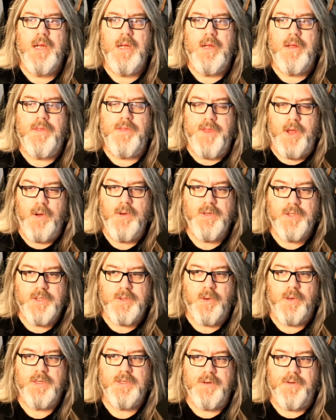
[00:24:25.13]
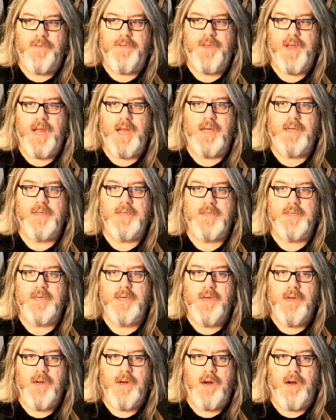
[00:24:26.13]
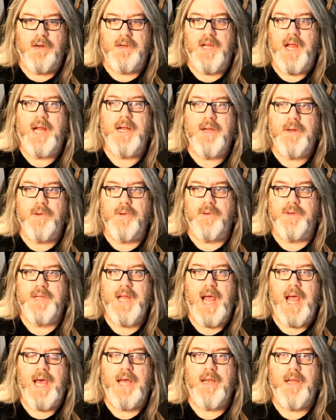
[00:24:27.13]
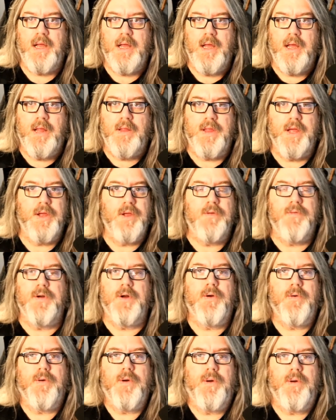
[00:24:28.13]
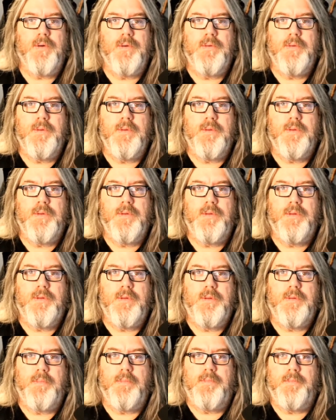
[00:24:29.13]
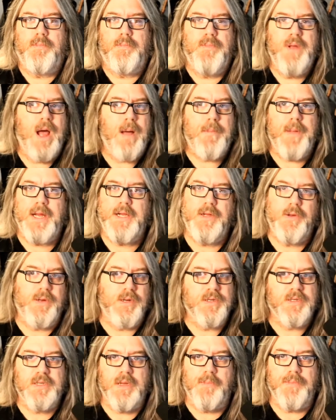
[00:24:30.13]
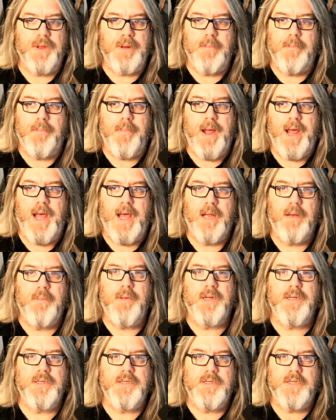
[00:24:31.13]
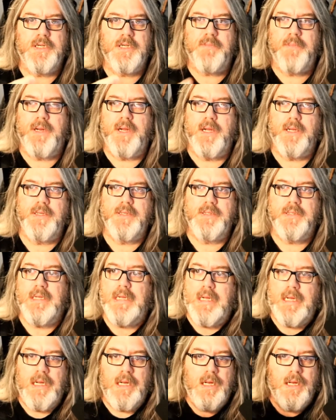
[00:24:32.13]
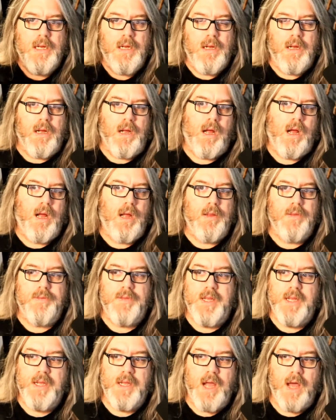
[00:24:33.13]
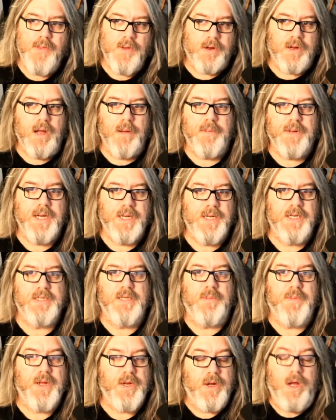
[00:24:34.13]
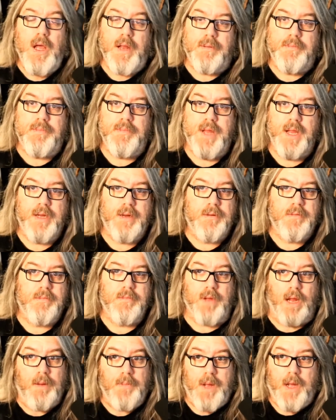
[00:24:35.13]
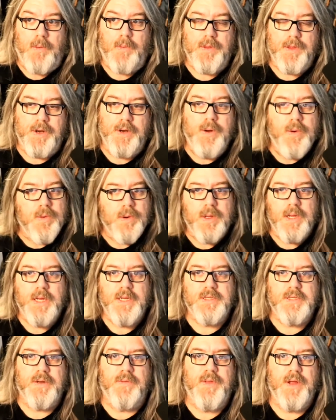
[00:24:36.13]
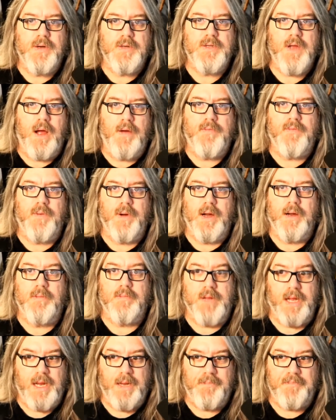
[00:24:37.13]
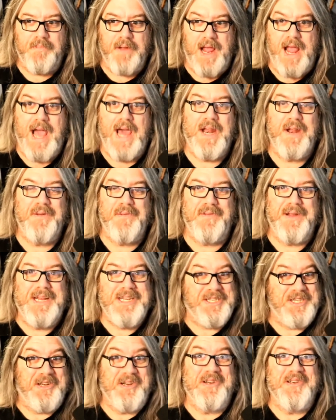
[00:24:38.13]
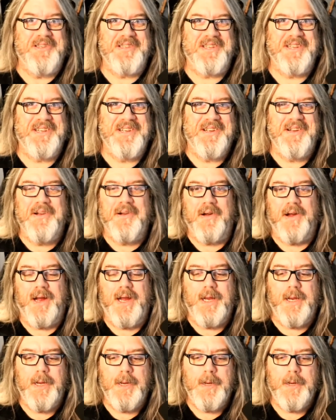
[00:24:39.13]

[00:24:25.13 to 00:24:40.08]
Those sorts of things are technical debt that you've accrued not by doing something bad, but just because the other company did something good. They came out with a new release of their software. They added features, right?